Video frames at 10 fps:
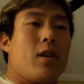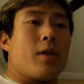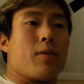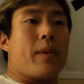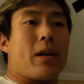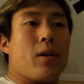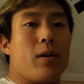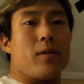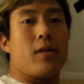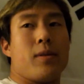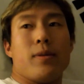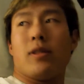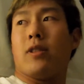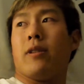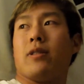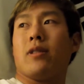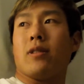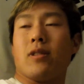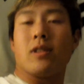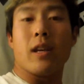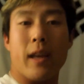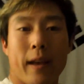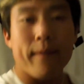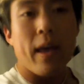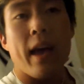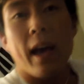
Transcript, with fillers: along with my goals. So as you can see,